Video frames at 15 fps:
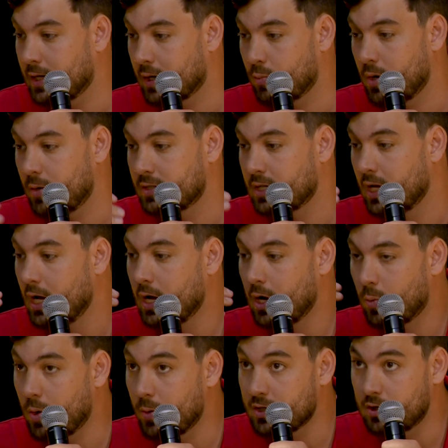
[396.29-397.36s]
Like,
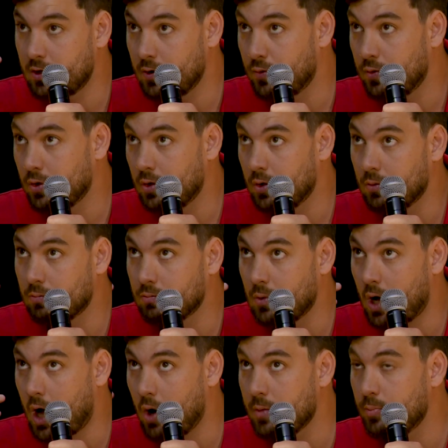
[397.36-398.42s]

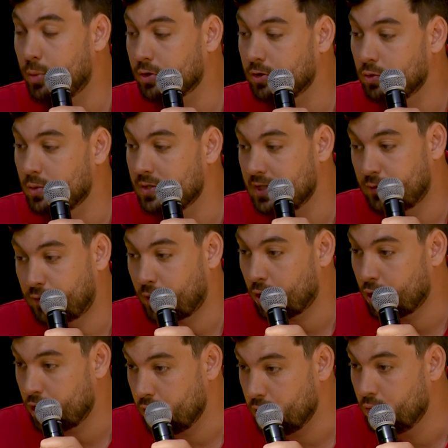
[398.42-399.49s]
how important was it
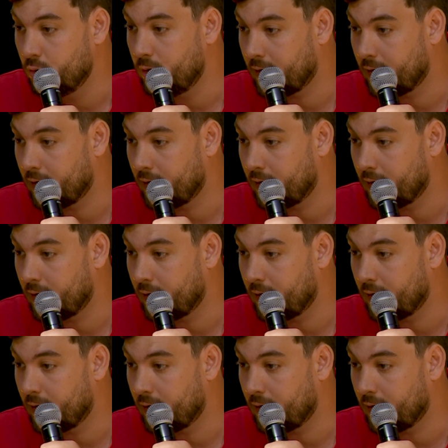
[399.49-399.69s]
for you,